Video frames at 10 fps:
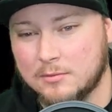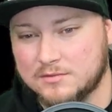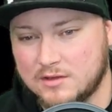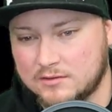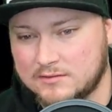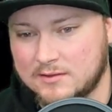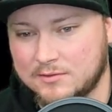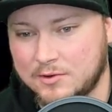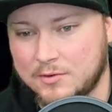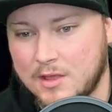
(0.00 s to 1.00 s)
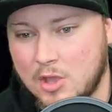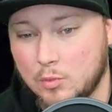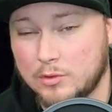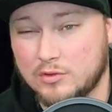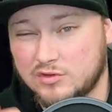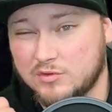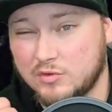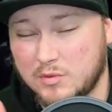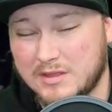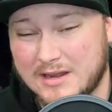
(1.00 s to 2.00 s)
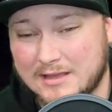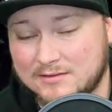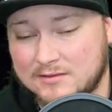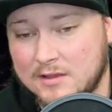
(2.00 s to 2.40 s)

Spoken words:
comes gusting through, which was a really nice